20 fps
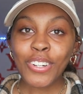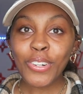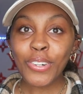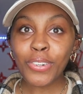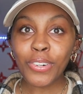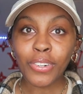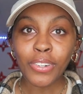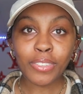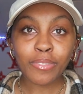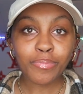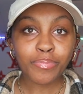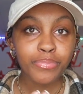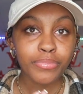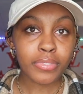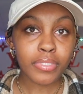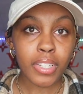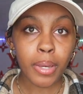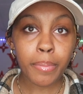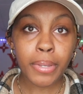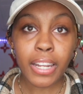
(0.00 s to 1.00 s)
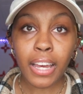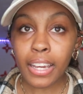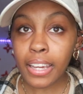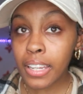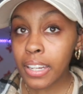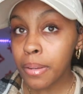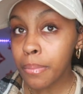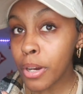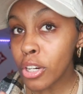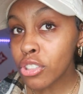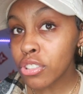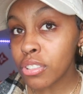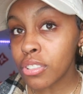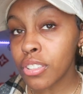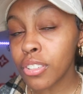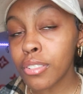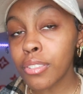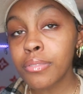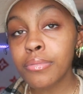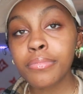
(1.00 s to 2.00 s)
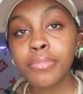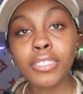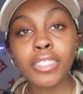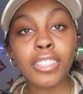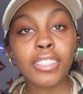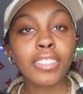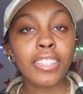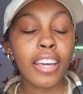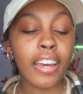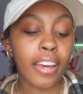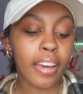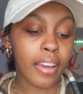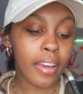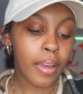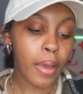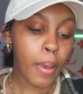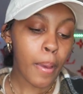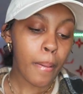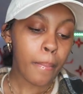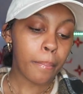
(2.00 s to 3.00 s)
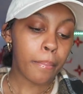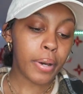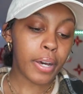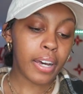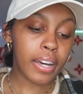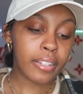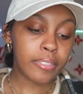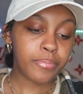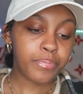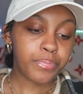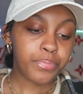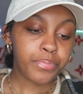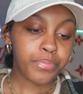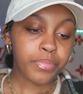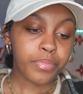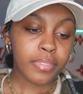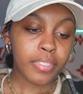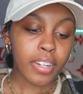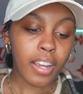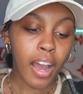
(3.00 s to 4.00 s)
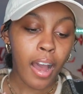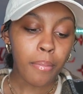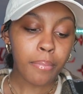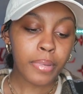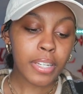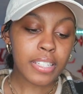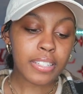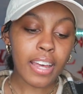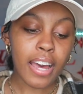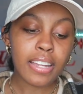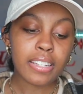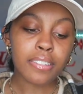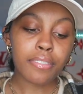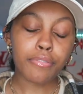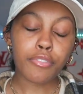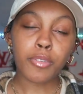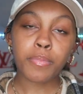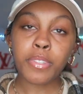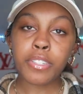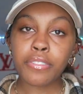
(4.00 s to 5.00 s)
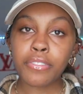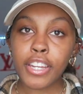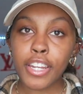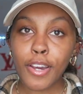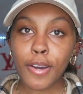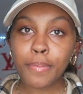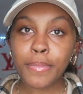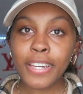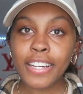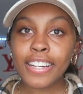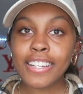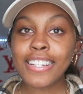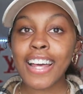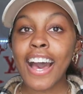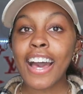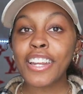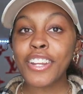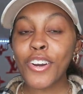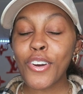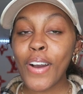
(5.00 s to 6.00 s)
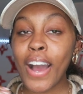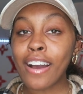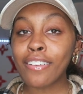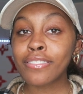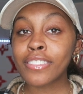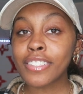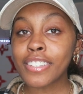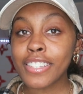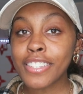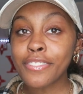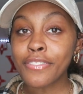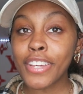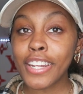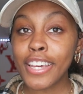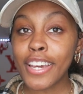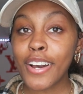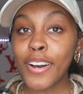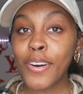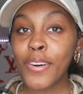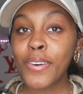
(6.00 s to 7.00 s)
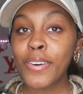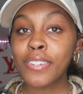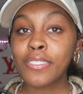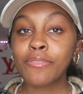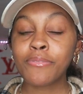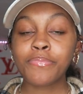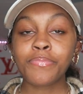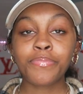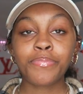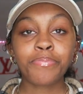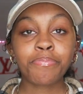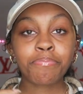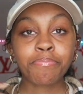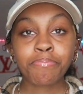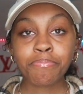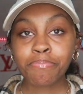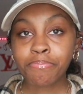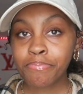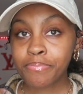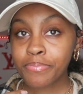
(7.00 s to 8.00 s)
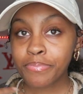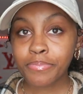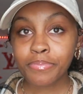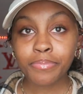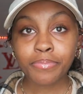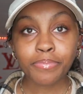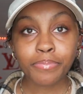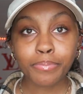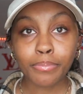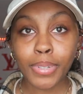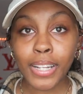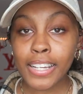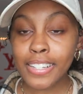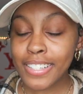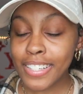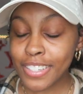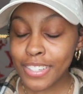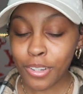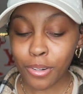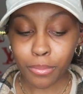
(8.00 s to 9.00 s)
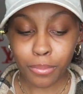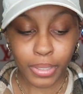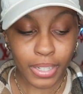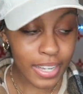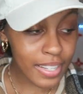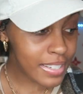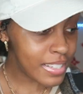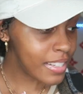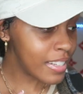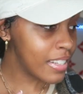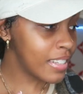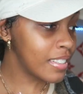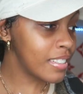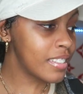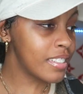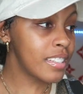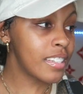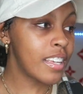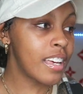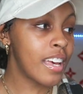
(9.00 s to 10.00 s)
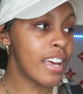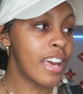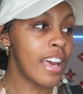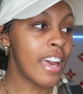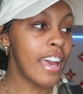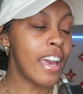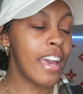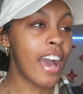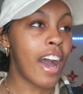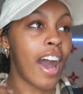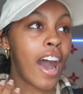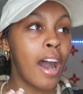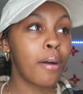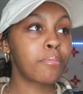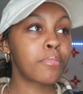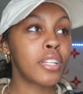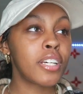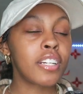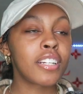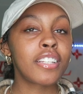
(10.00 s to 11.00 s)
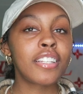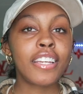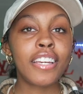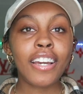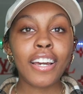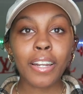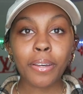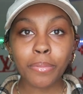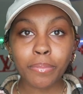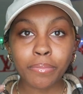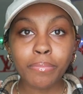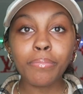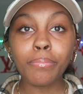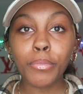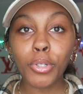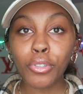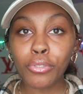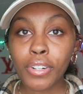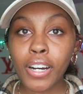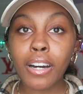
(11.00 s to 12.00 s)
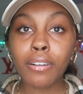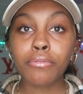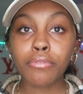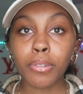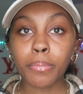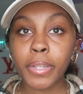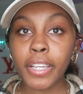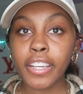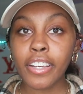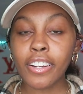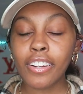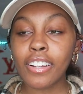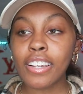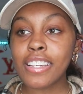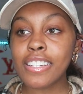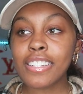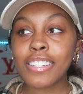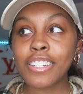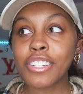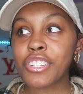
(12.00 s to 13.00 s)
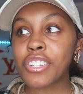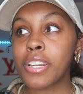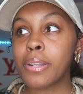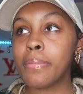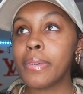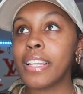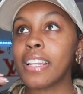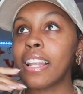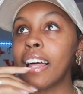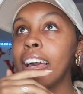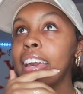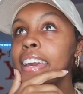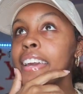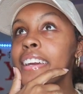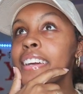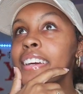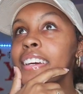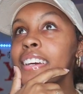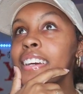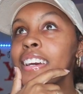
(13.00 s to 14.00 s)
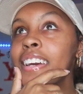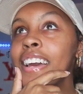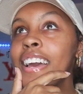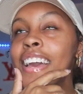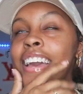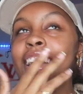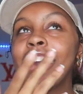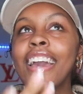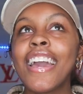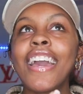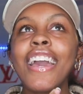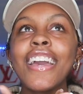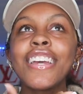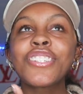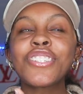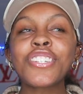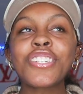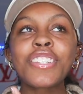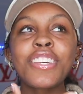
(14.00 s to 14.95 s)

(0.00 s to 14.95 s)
let me not get emotional just yet. But I'm excited to film this video because I know after this video, blessings on blessings, I'm literally gonna move up from here. It's just gonna be like I